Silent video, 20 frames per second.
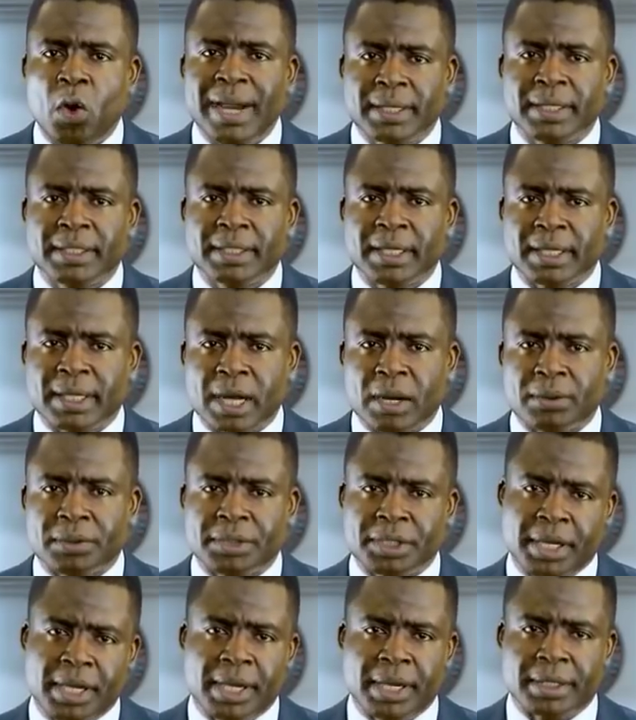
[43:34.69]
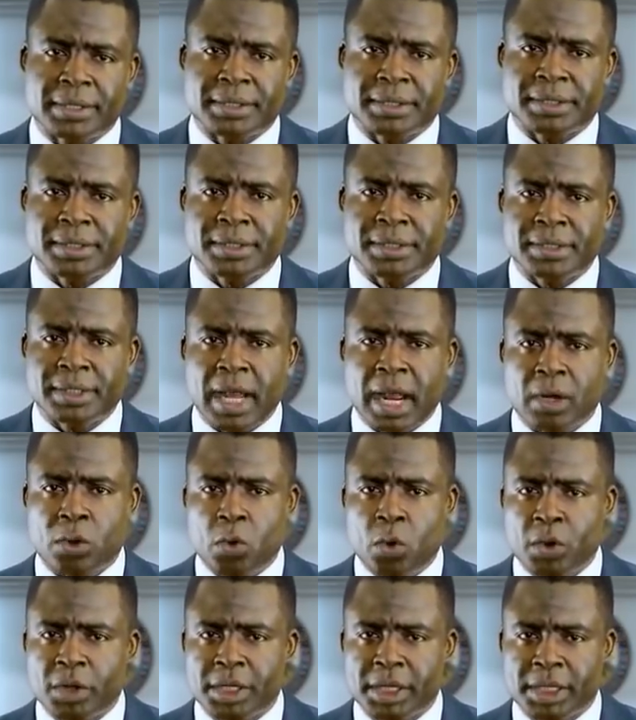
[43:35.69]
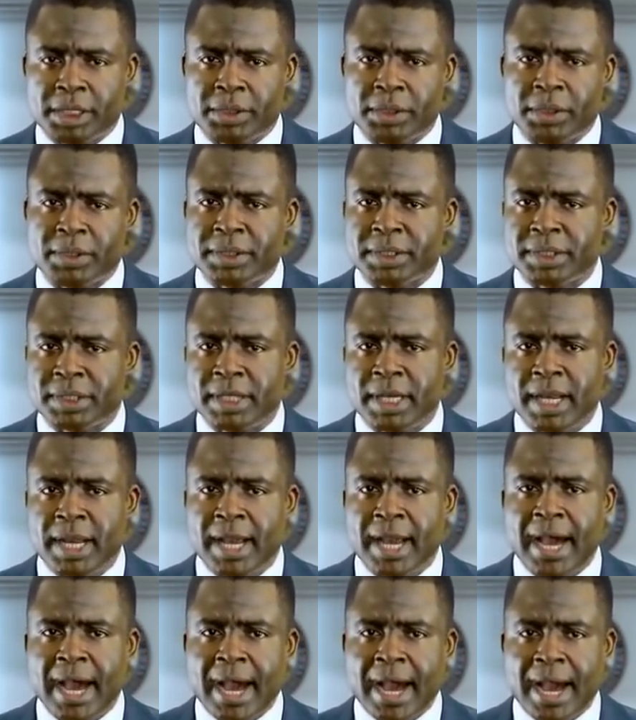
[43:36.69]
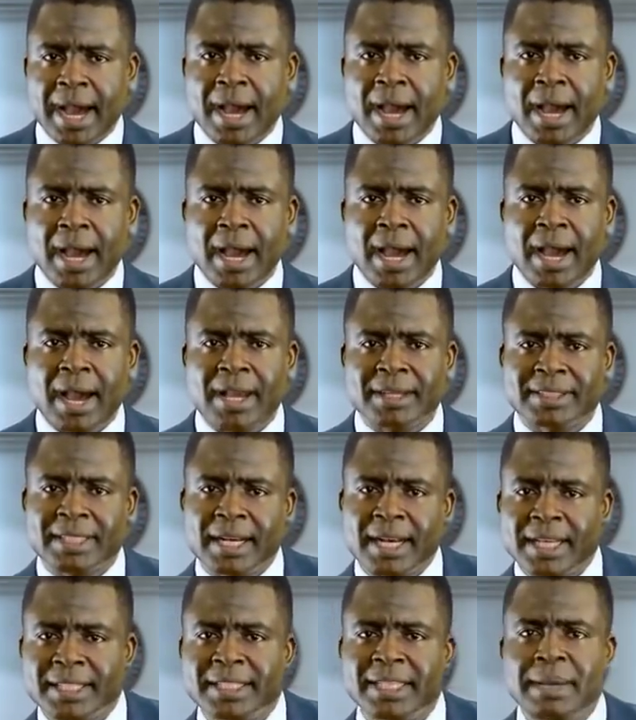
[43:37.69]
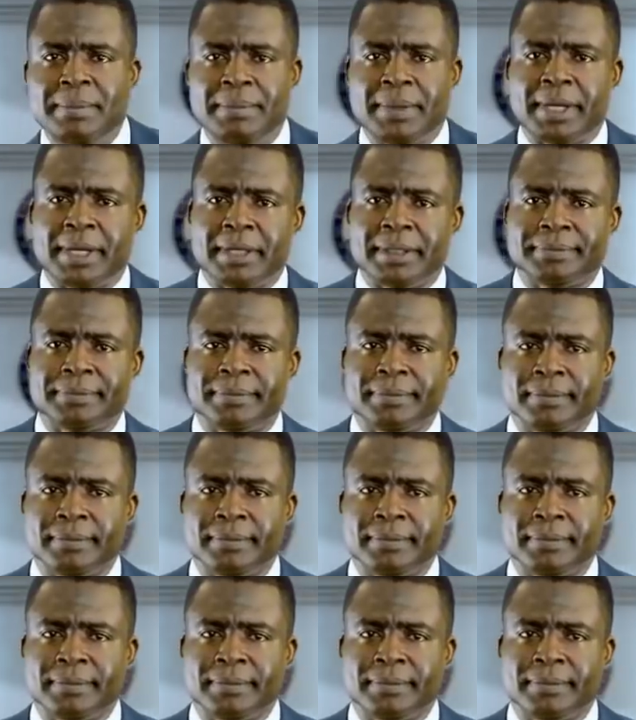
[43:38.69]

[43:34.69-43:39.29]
accredited country heads and coordinators as an assembly.